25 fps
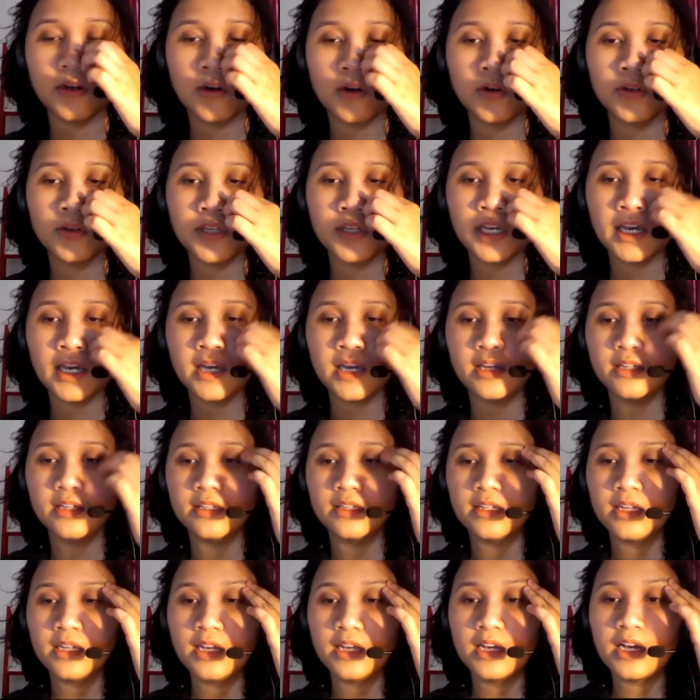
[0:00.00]
Okay.
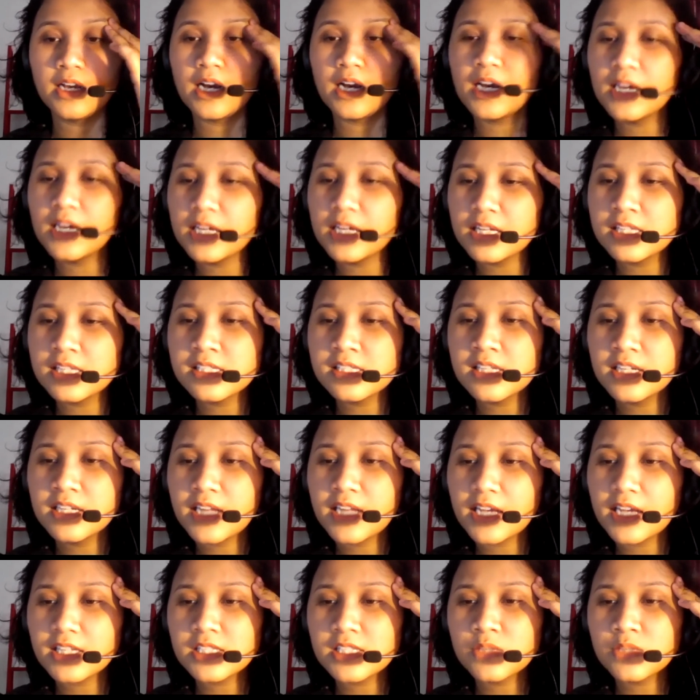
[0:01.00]
Uh, is it
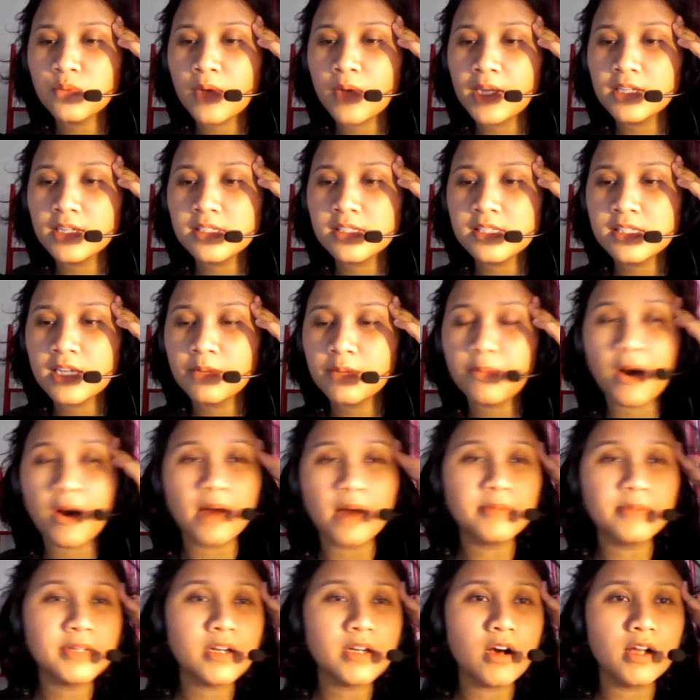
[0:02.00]
next Wednesday a
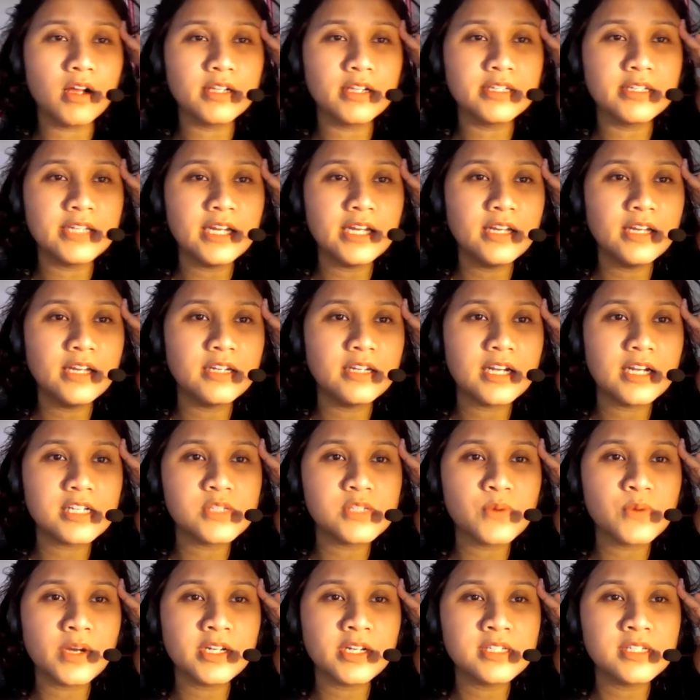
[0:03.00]
public holiday?
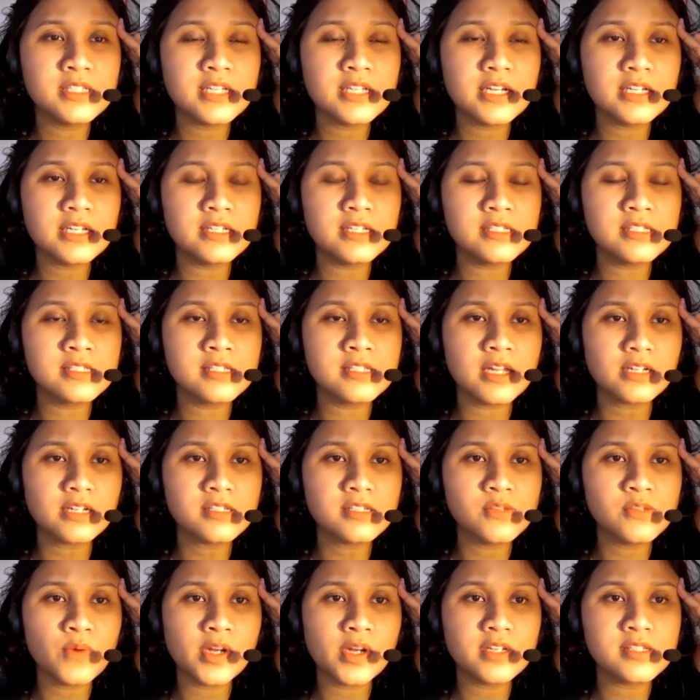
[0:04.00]
Next Wednesday is
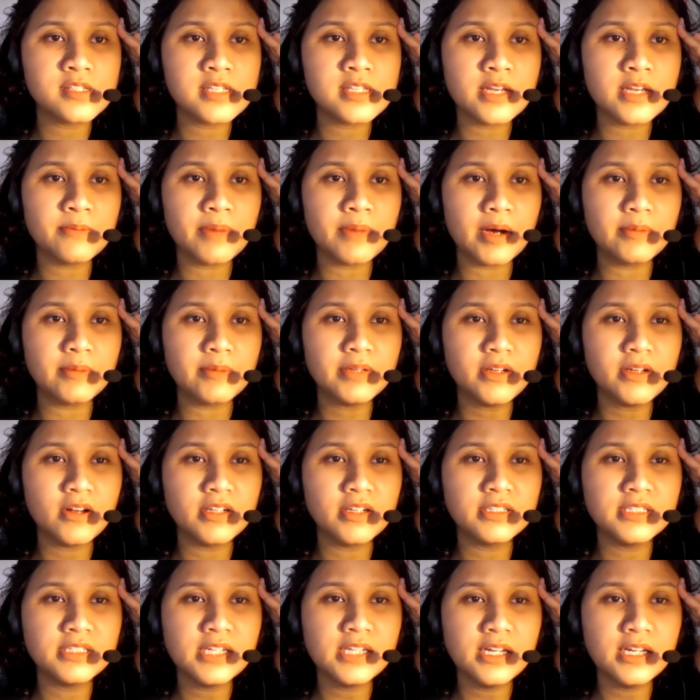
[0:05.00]
next Wednesday a public
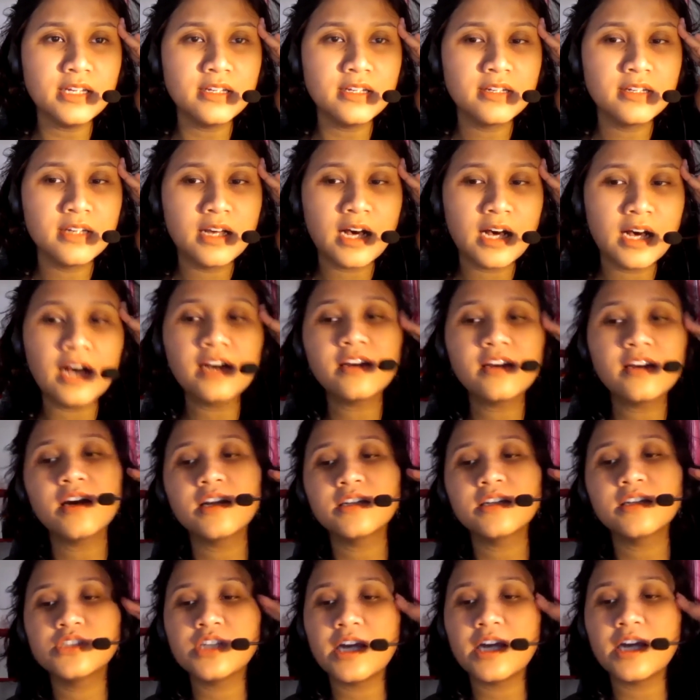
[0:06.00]
holiday? I
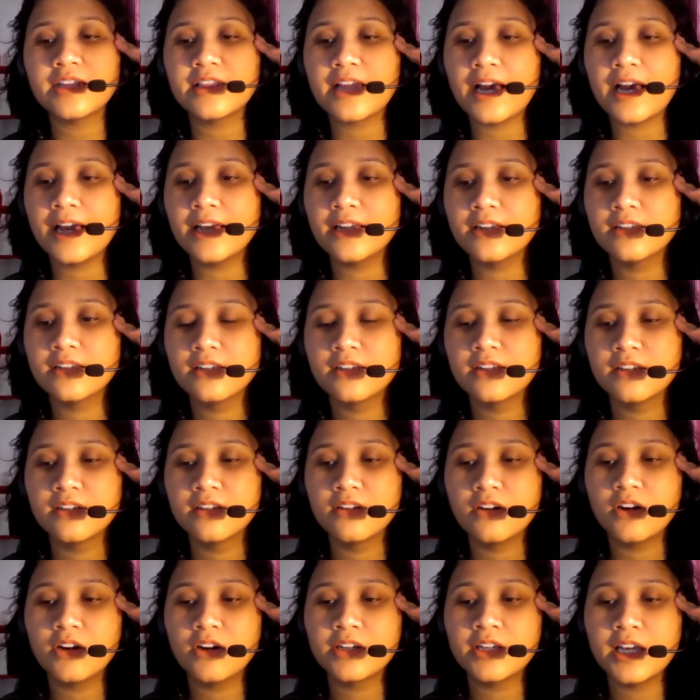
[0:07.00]
gotta check that.
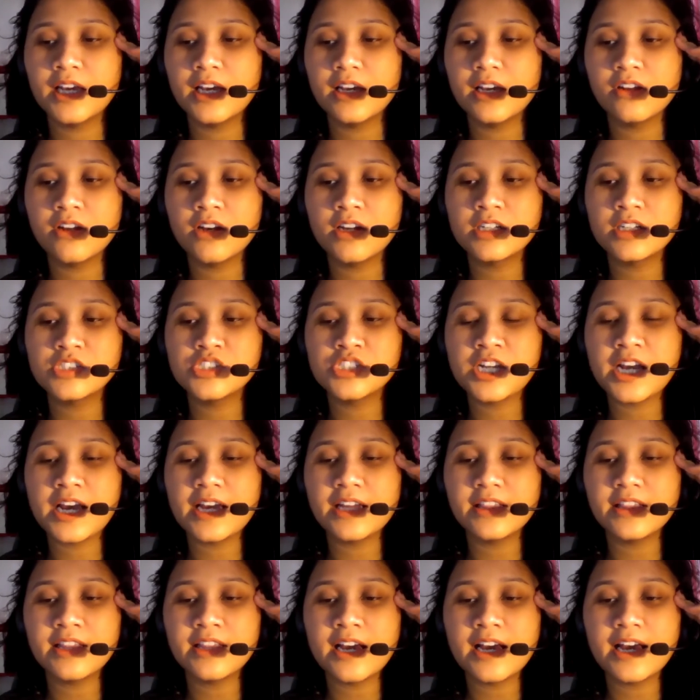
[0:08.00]
Okay, I gotta
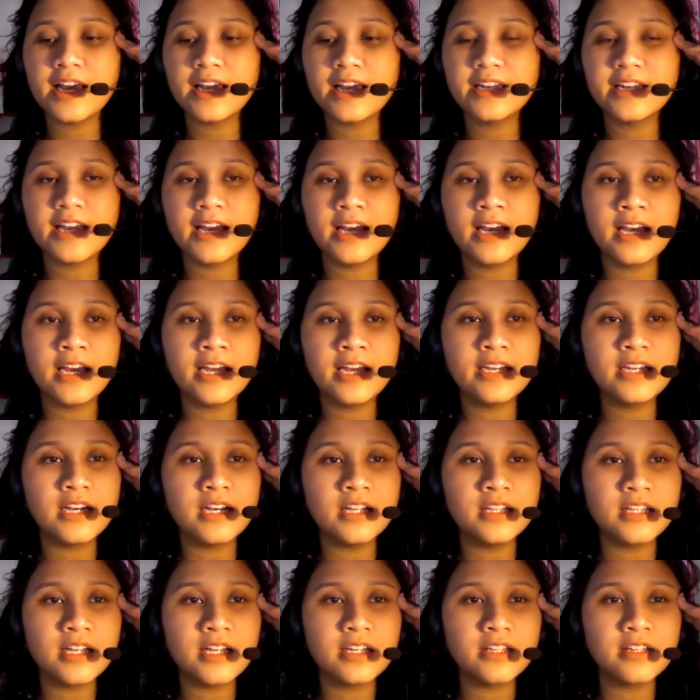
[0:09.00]
check that and
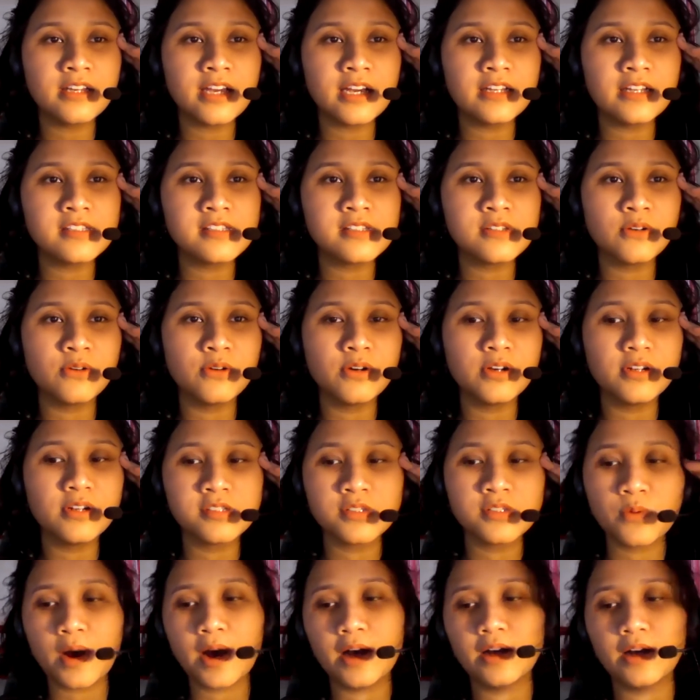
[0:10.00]
I'll let you guys know
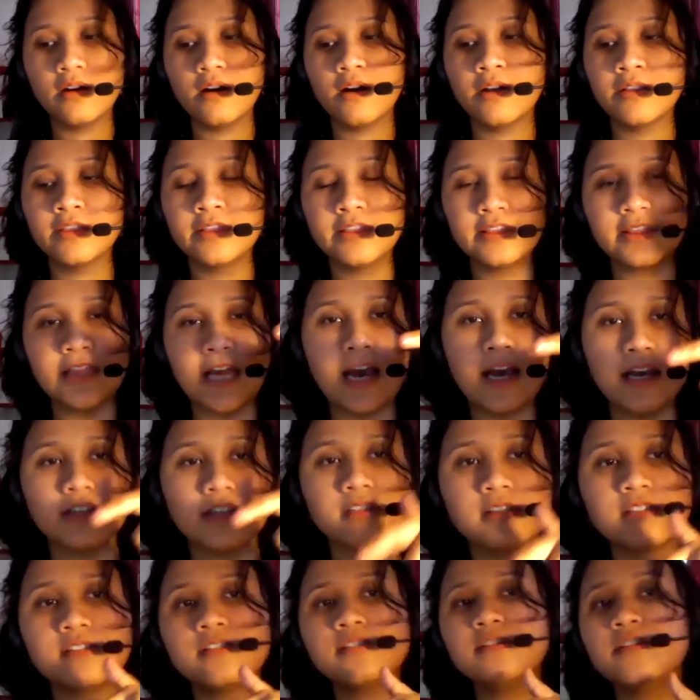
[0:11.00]
as well on
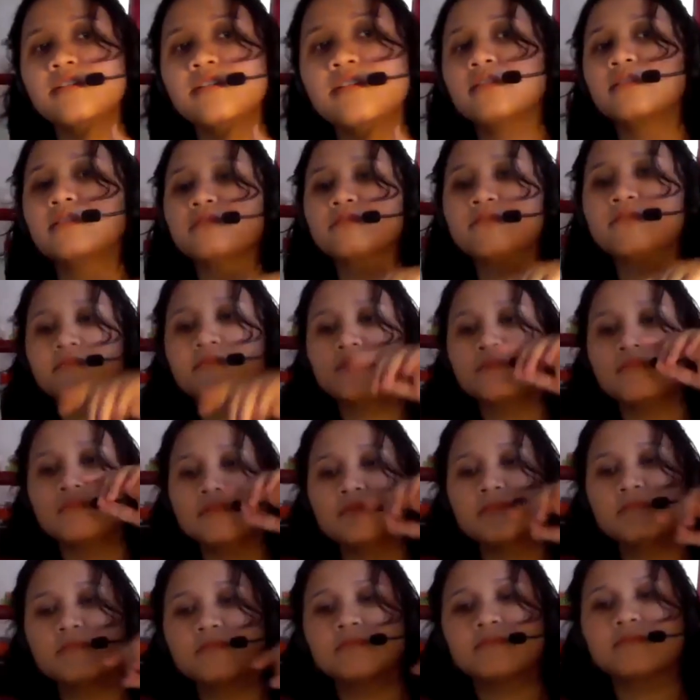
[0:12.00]

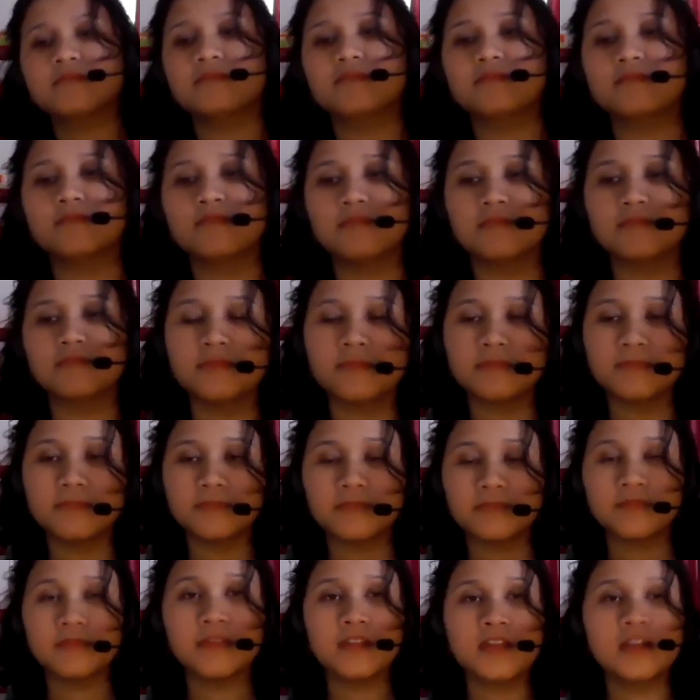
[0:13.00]
that.
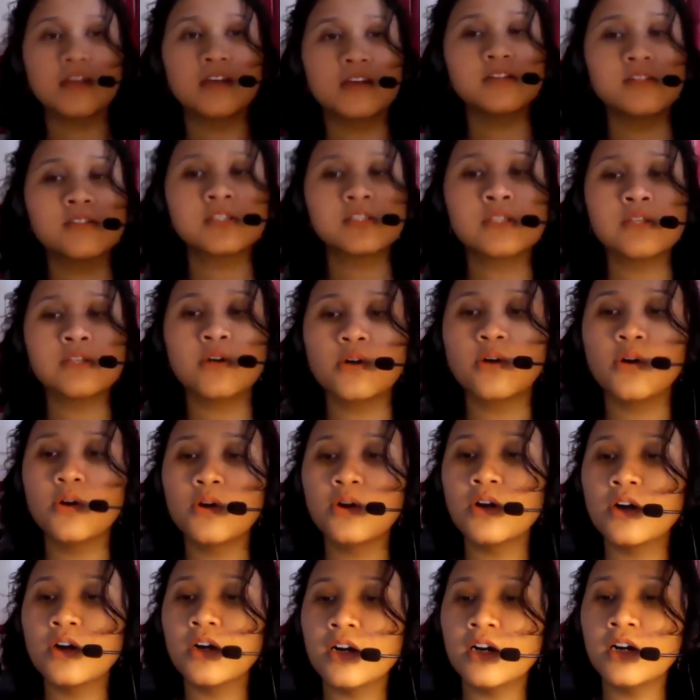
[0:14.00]
So,
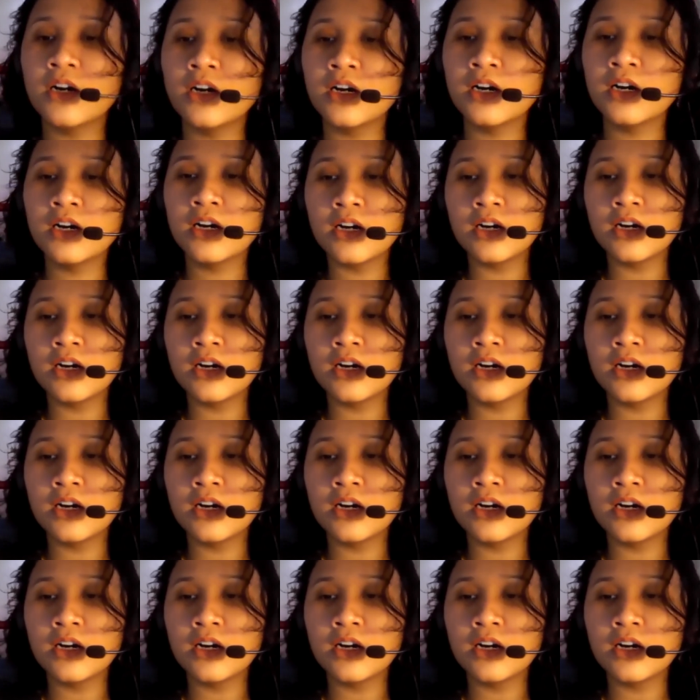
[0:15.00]
uh,